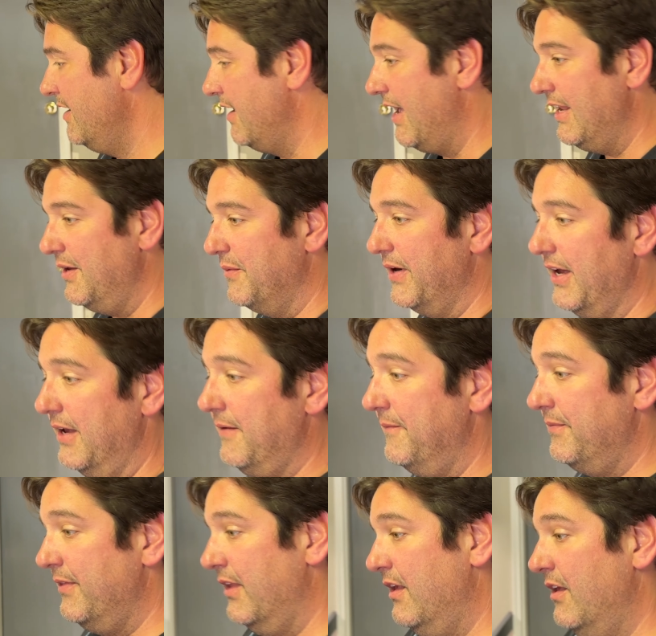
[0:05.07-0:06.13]
Anyway,
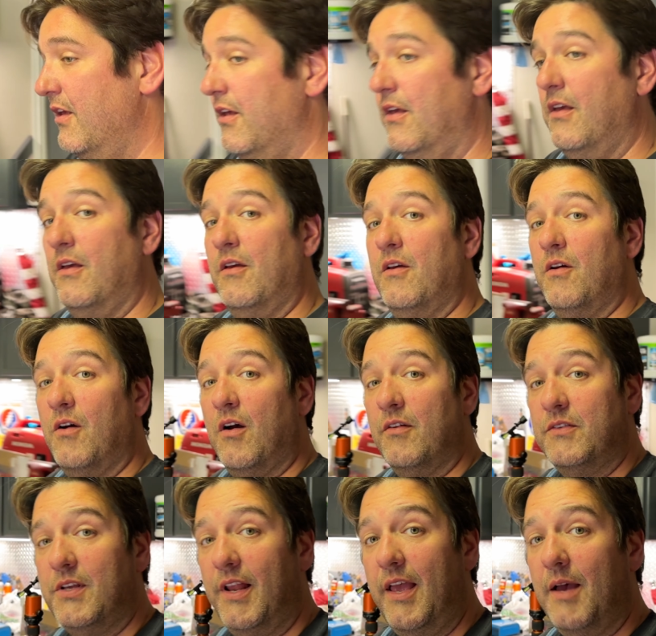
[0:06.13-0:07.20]

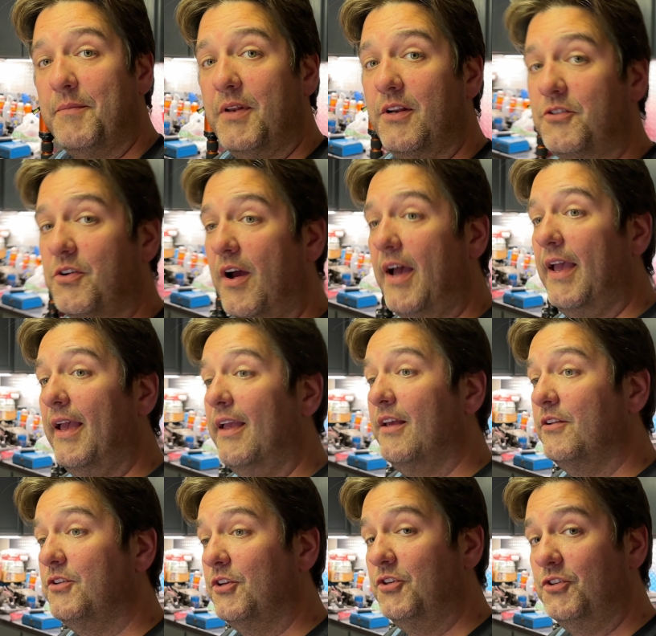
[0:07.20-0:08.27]
today I'm gonna try
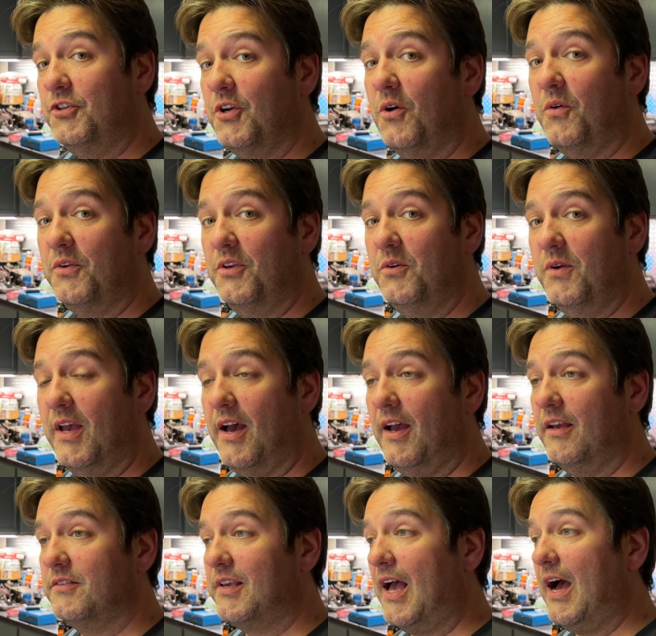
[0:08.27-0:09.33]
to show you
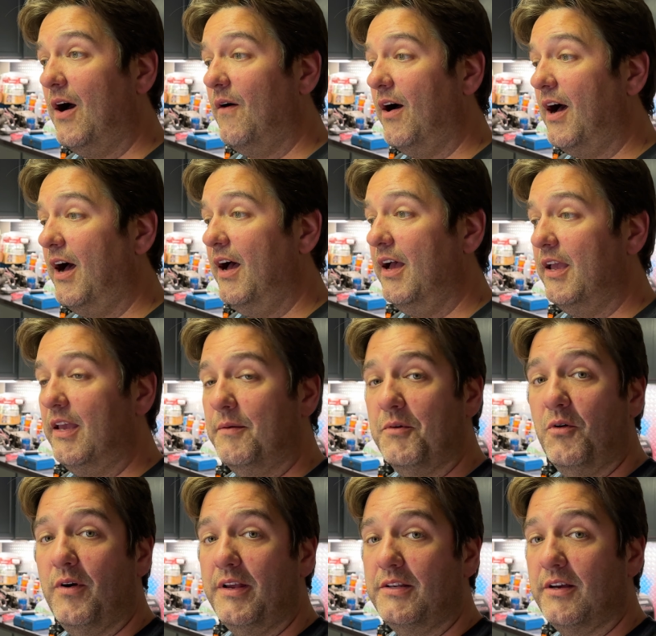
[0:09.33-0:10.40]
guys how I am
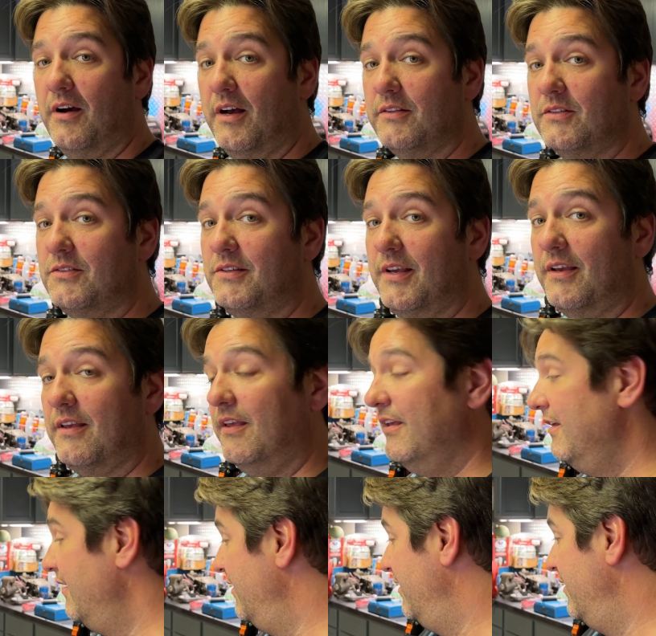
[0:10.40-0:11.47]
going to unstick
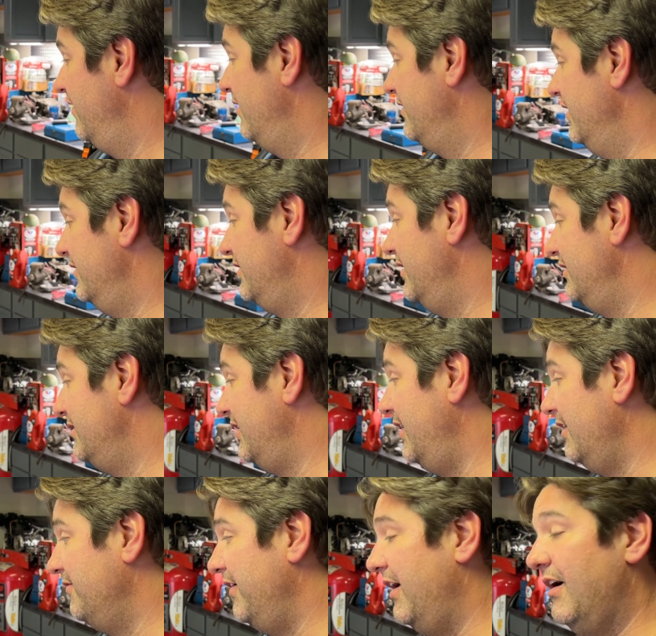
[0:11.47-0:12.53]
this
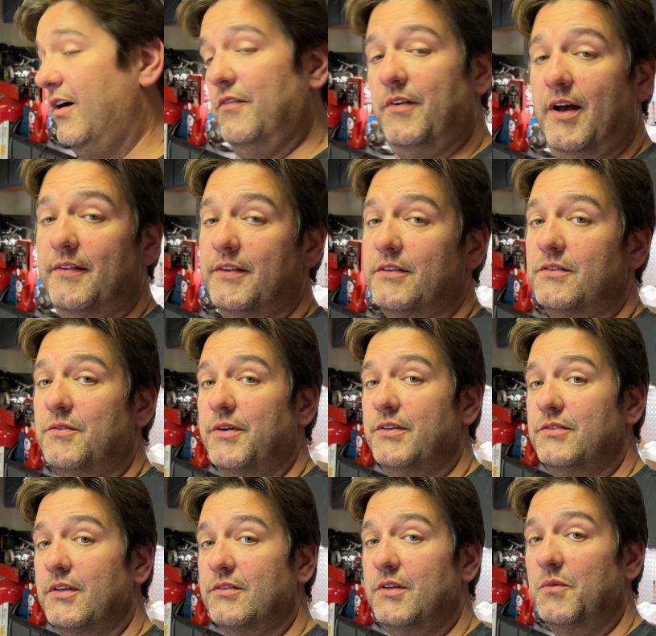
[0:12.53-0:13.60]
intake valve on this
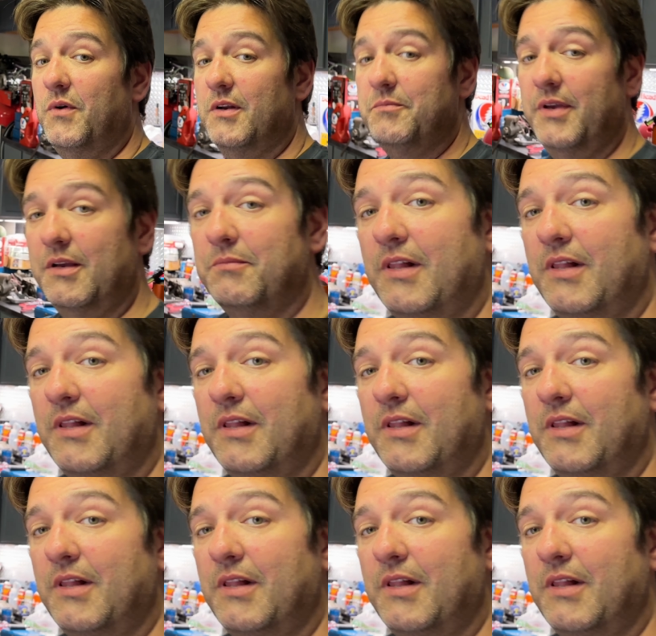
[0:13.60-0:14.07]
361 big